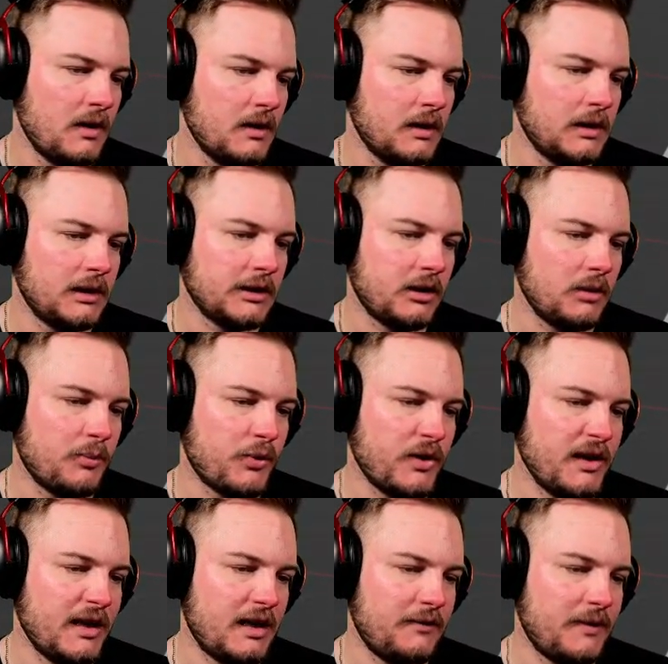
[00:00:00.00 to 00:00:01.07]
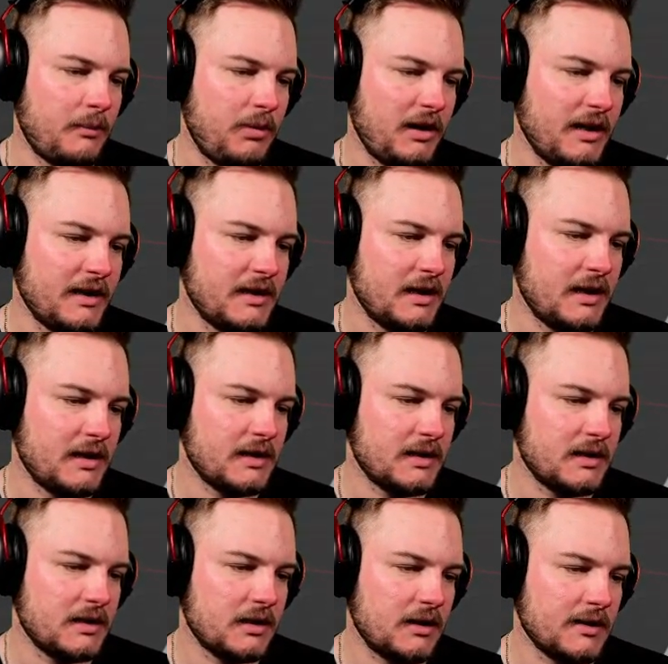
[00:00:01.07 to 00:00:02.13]
I call it pre-alpha playtest.
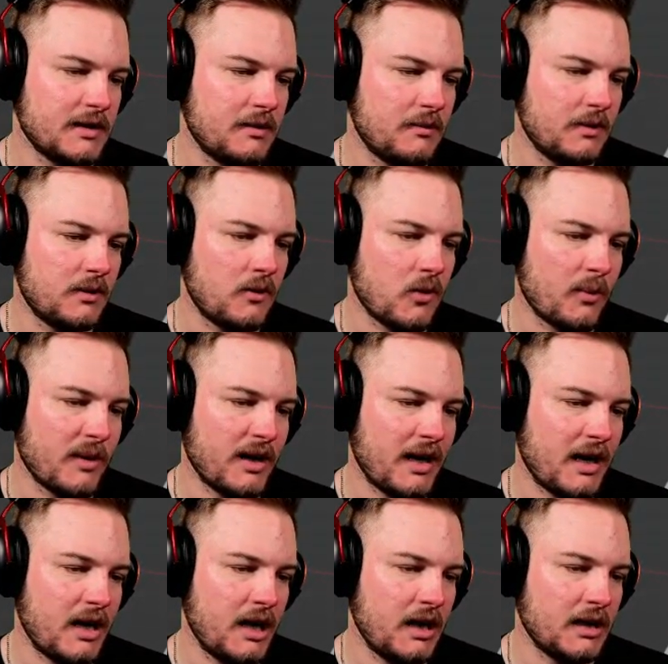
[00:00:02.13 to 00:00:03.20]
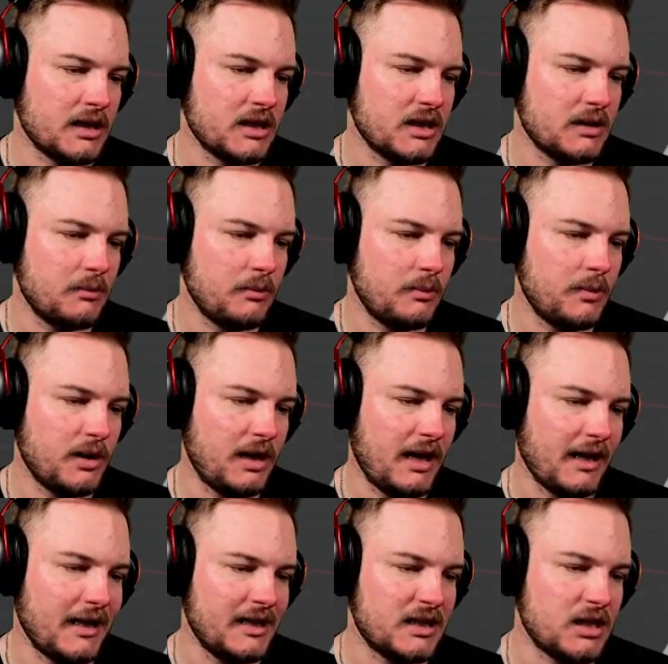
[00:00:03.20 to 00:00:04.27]
Got some of the core mechanics, but
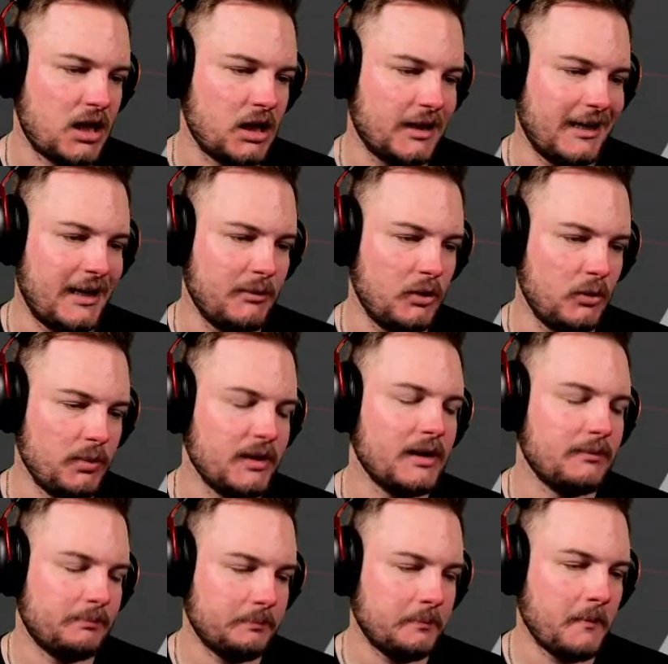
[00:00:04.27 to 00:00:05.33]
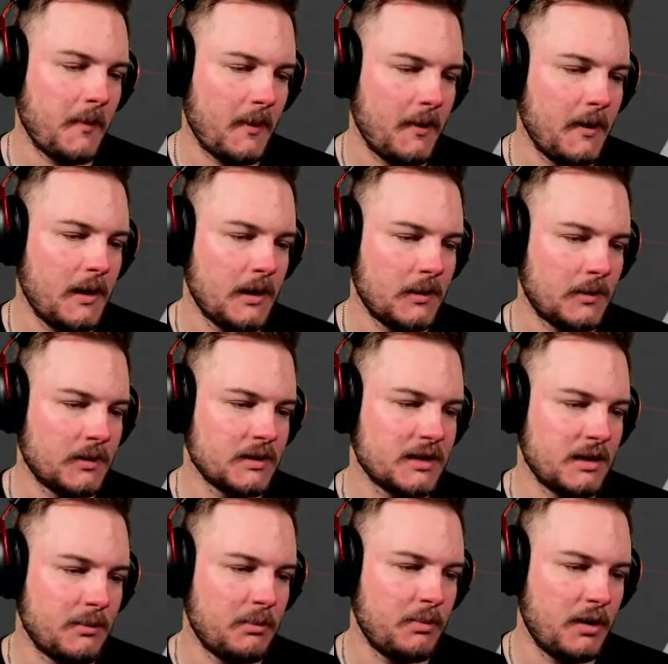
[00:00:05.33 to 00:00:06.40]
lacking solid game loop. Yep. One step
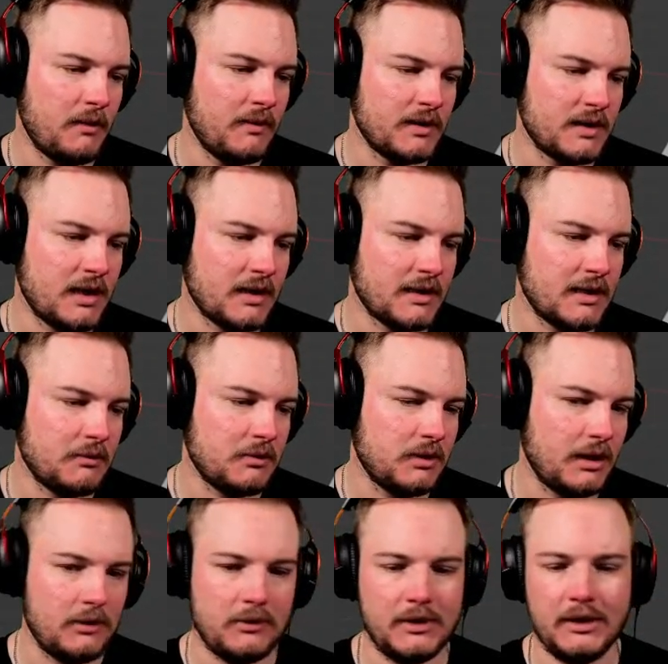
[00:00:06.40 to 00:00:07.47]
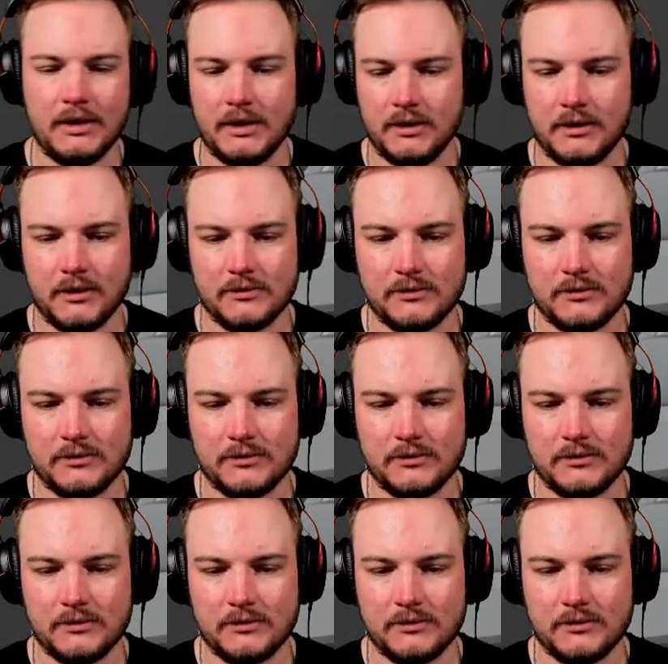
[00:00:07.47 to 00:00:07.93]
above a tech demo level. Yeah, there you go.